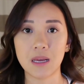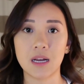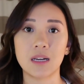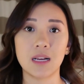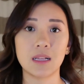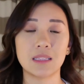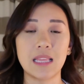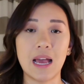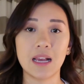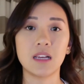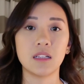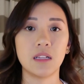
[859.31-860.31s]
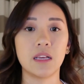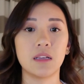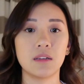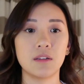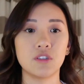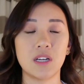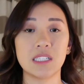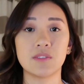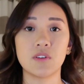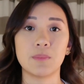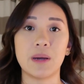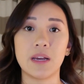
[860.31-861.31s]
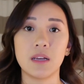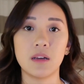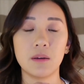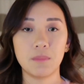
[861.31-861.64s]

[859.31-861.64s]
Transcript: that I can like transfer my